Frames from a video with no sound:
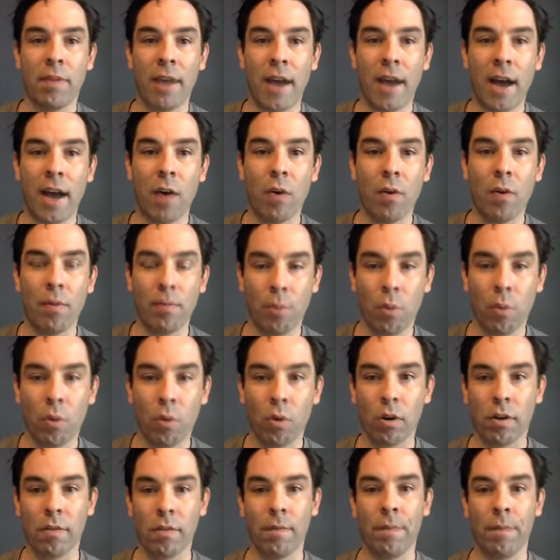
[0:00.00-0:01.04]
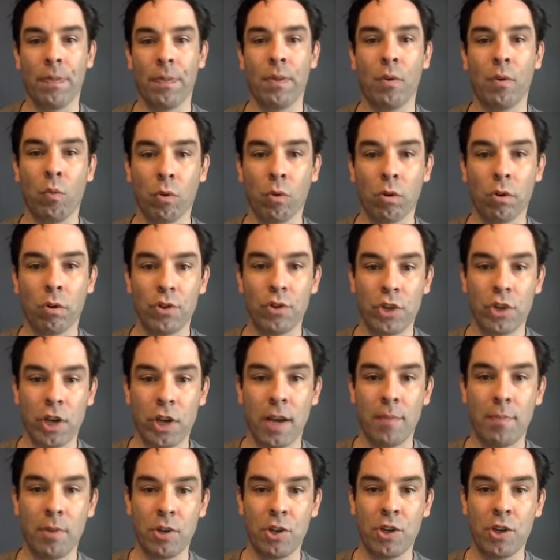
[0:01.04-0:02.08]
how important the World
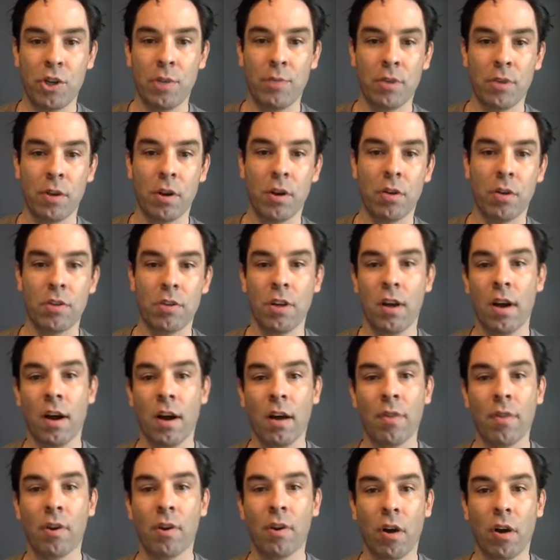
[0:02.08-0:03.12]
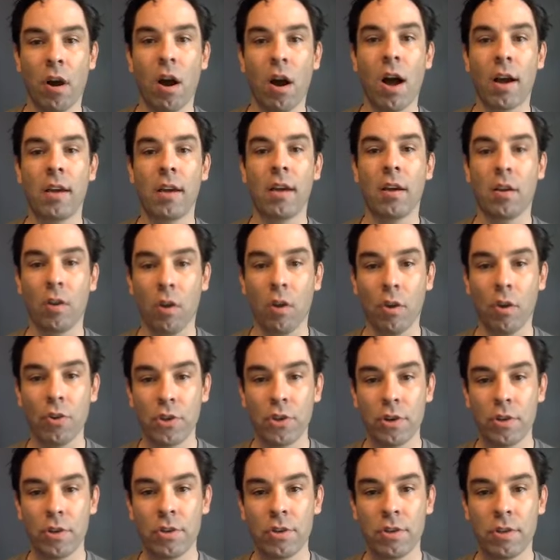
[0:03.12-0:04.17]
Championships are to other hockey
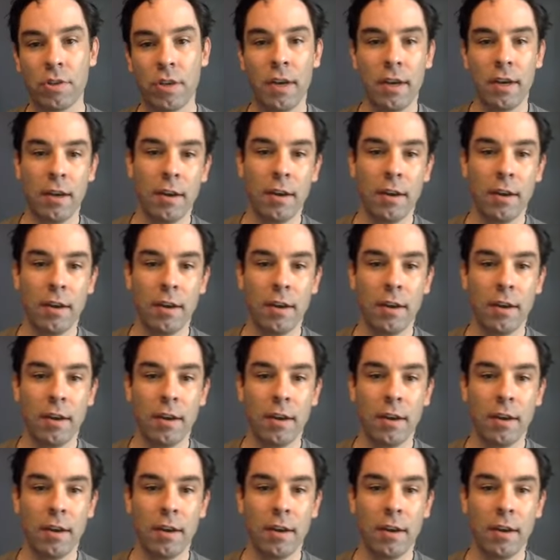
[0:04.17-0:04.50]
cultures.